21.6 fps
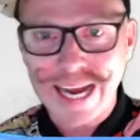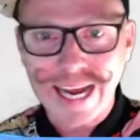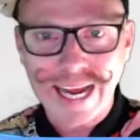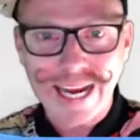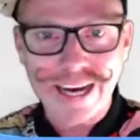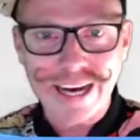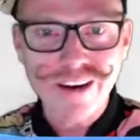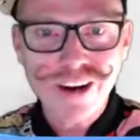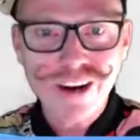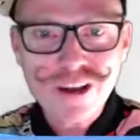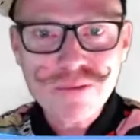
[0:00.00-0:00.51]

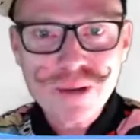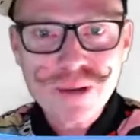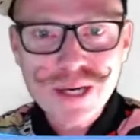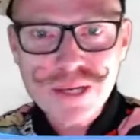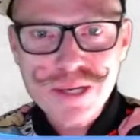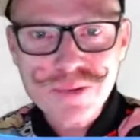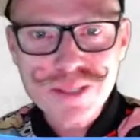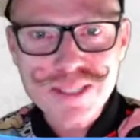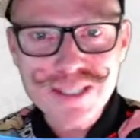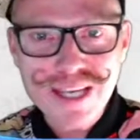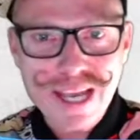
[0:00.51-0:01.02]
nobody
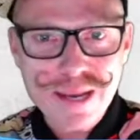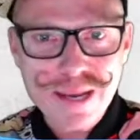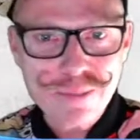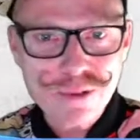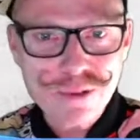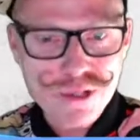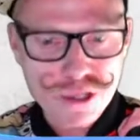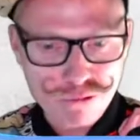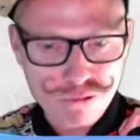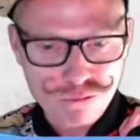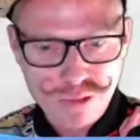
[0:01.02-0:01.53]
was able
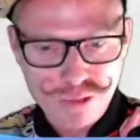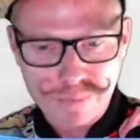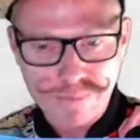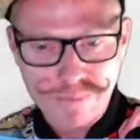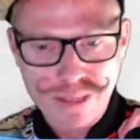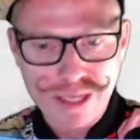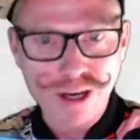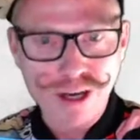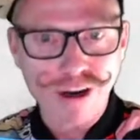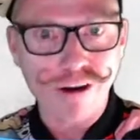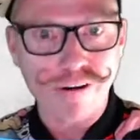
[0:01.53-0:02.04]
to rip
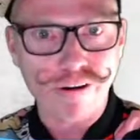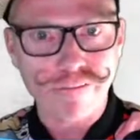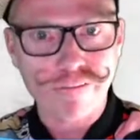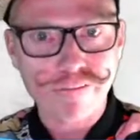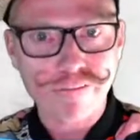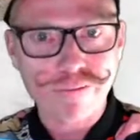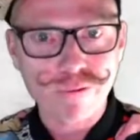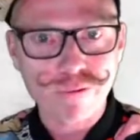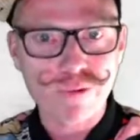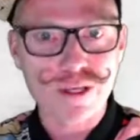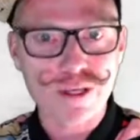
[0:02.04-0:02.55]
me off,
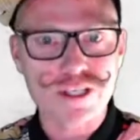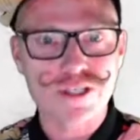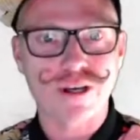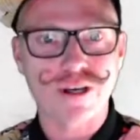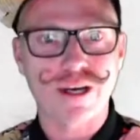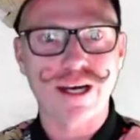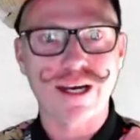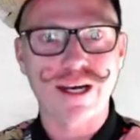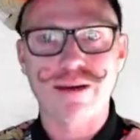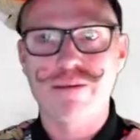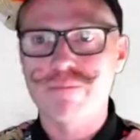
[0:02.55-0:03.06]
which
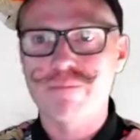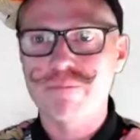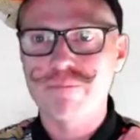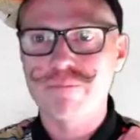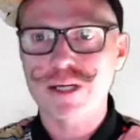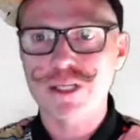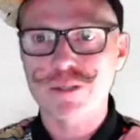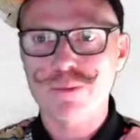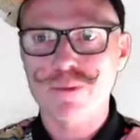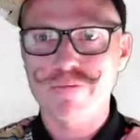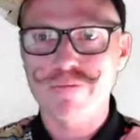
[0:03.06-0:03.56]
I
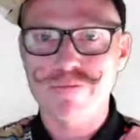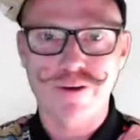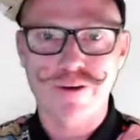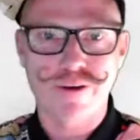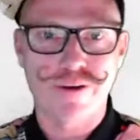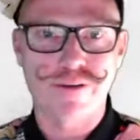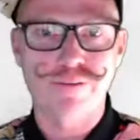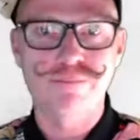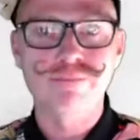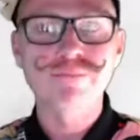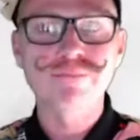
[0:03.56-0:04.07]
much
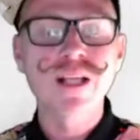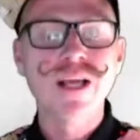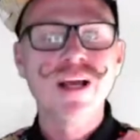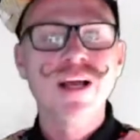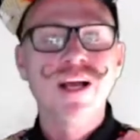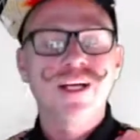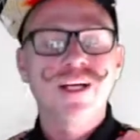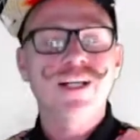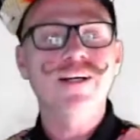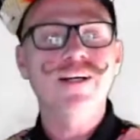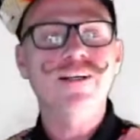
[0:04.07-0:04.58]
preferred.
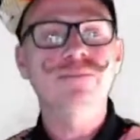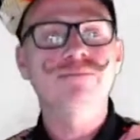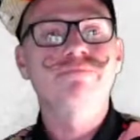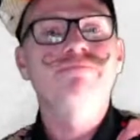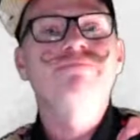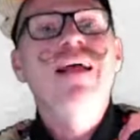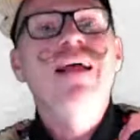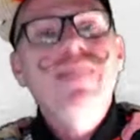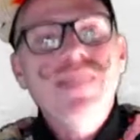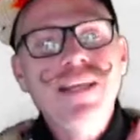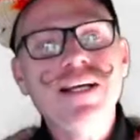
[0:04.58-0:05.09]
Cool.
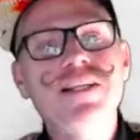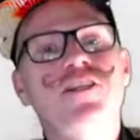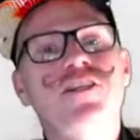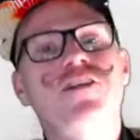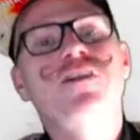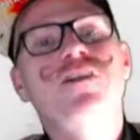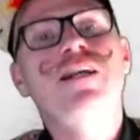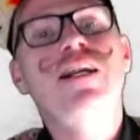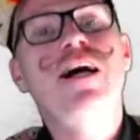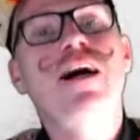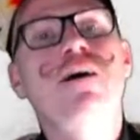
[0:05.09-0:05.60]
That's good
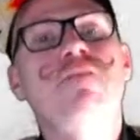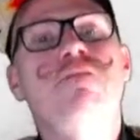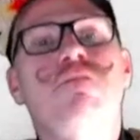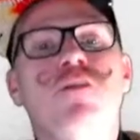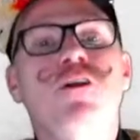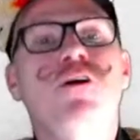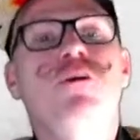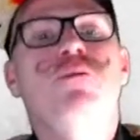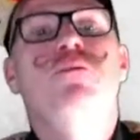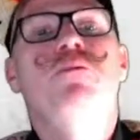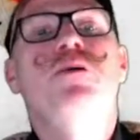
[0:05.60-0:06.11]
enough.
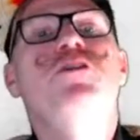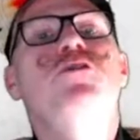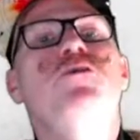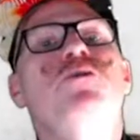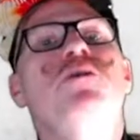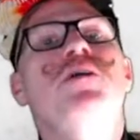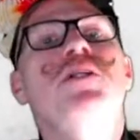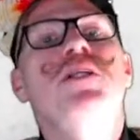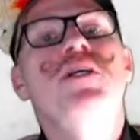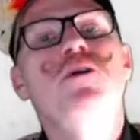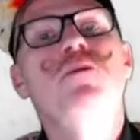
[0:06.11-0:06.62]
Look, we drew
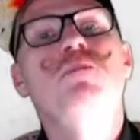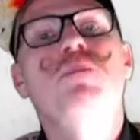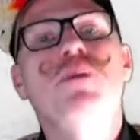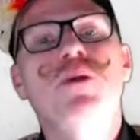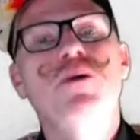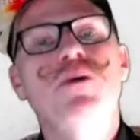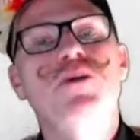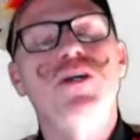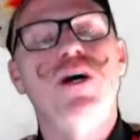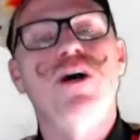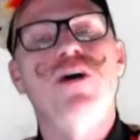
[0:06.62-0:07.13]
a little
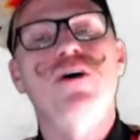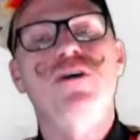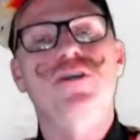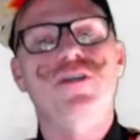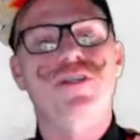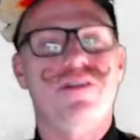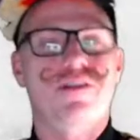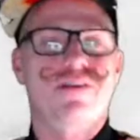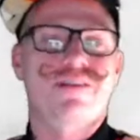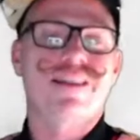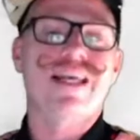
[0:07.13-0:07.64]
blue
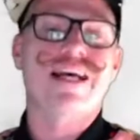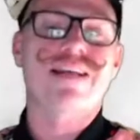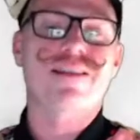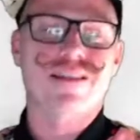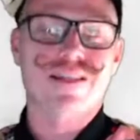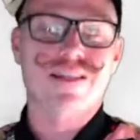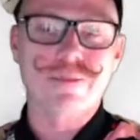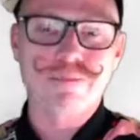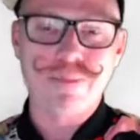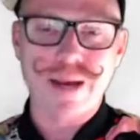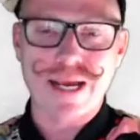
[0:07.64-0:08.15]
ghost. That's
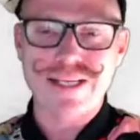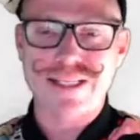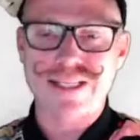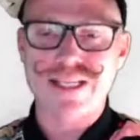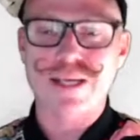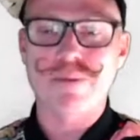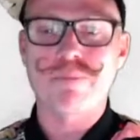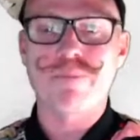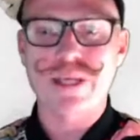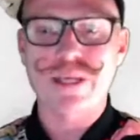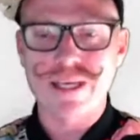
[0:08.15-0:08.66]
the
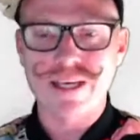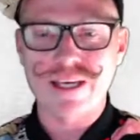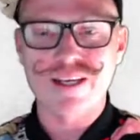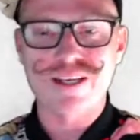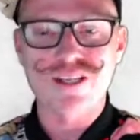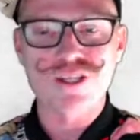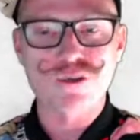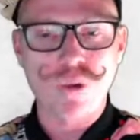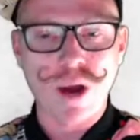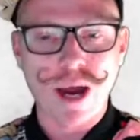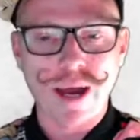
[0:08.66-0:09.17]
basic
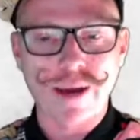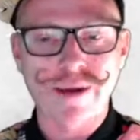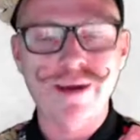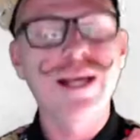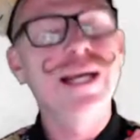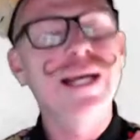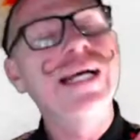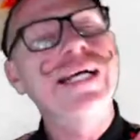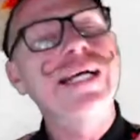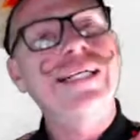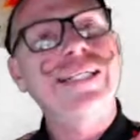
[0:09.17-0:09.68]
beginner's one.
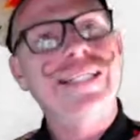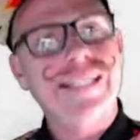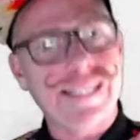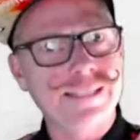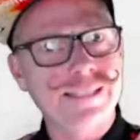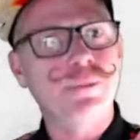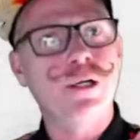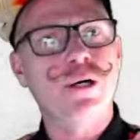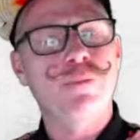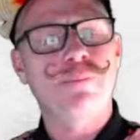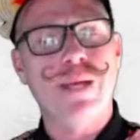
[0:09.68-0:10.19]
Come
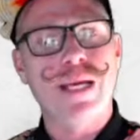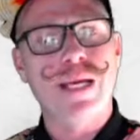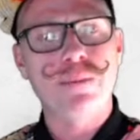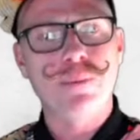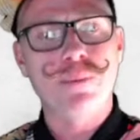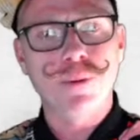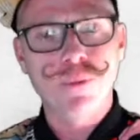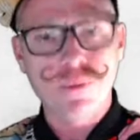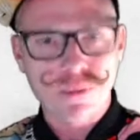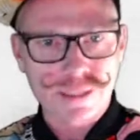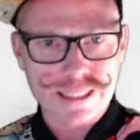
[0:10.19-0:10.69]
on,
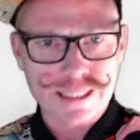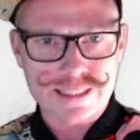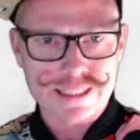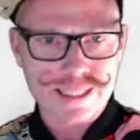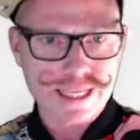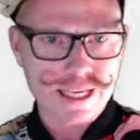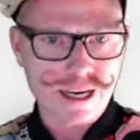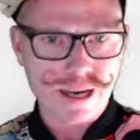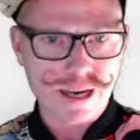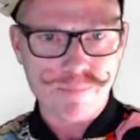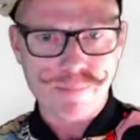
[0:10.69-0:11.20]
people. Let's
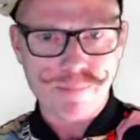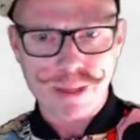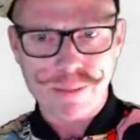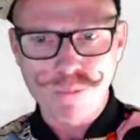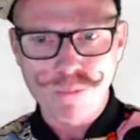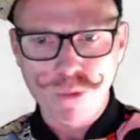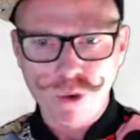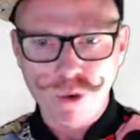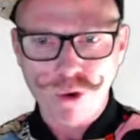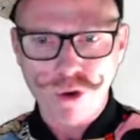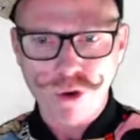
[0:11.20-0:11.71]
get a bit
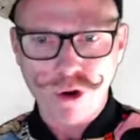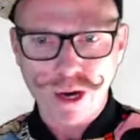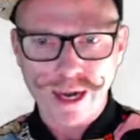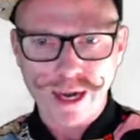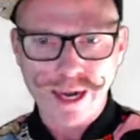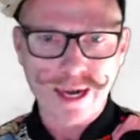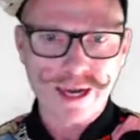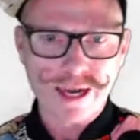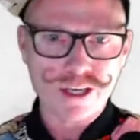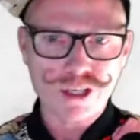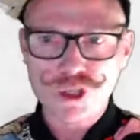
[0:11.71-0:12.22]

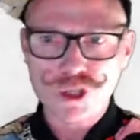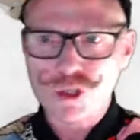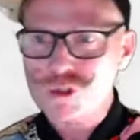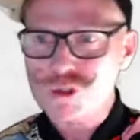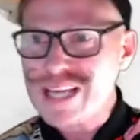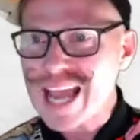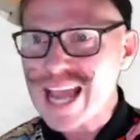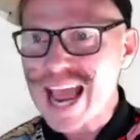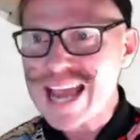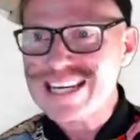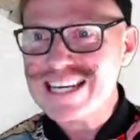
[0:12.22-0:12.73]
more
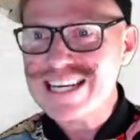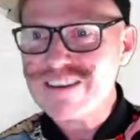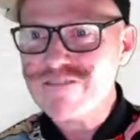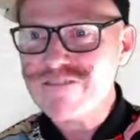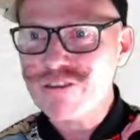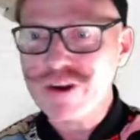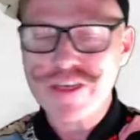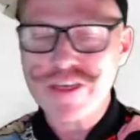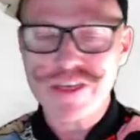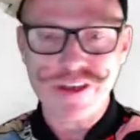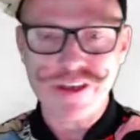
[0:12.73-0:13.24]
creative
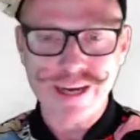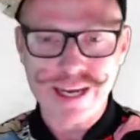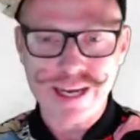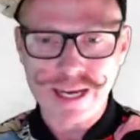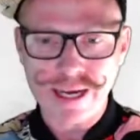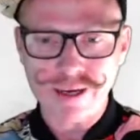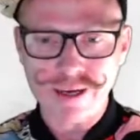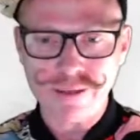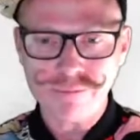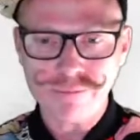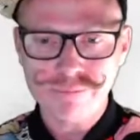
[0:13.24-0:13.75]
with it
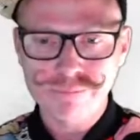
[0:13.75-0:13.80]
now.